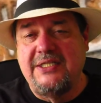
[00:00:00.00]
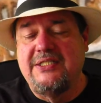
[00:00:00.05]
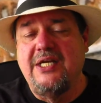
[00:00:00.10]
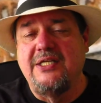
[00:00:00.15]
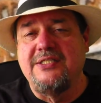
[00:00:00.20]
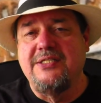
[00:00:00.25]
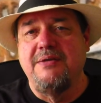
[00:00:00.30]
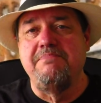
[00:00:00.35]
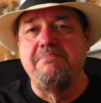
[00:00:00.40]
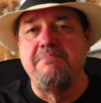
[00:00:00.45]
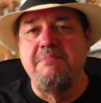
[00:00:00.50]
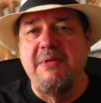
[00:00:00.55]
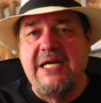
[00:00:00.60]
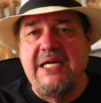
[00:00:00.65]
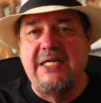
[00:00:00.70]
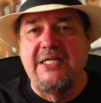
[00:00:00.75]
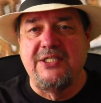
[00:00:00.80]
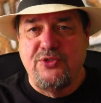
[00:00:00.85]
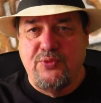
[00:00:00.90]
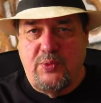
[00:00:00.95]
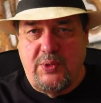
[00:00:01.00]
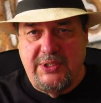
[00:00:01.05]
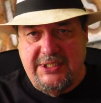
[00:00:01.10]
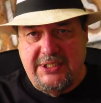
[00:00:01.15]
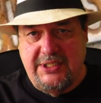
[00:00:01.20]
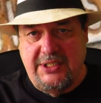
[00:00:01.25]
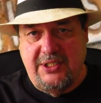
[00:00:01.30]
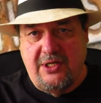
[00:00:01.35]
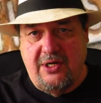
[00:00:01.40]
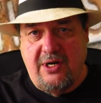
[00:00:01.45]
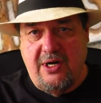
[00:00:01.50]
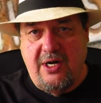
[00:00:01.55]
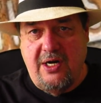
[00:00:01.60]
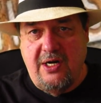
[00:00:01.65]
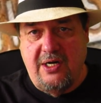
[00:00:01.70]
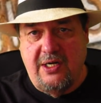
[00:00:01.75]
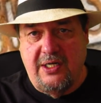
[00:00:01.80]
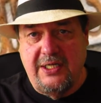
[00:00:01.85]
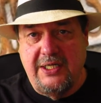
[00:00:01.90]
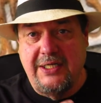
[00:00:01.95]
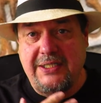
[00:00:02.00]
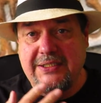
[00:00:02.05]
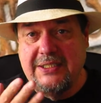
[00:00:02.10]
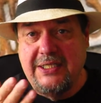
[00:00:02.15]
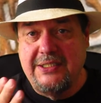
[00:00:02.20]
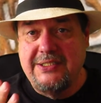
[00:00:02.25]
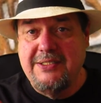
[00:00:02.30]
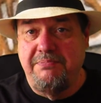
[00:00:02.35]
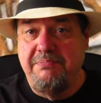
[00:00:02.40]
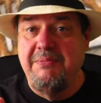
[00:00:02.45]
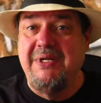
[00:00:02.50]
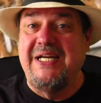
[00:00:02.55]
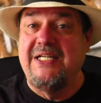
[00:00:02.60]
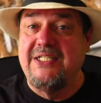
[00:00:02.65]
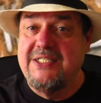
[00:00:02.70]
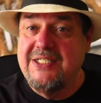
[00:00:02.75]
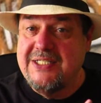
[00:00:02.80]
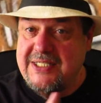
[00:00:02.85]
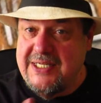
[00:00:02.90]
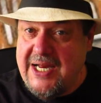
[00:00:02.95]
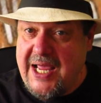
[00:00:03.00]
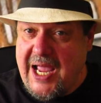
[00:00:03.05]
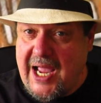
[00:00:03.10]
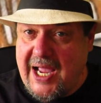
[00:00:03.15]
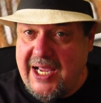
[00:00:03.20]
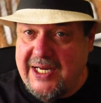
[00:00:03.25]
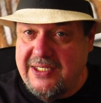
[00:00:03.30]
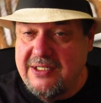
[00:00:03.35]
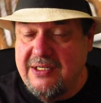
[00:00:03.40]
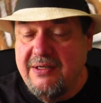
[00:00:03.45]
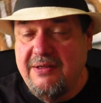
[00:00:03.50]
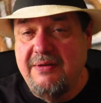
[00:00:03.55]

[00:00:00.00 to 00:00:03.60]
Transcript: it doesn't mean it's what's in their heart. It doesn't mean it's not.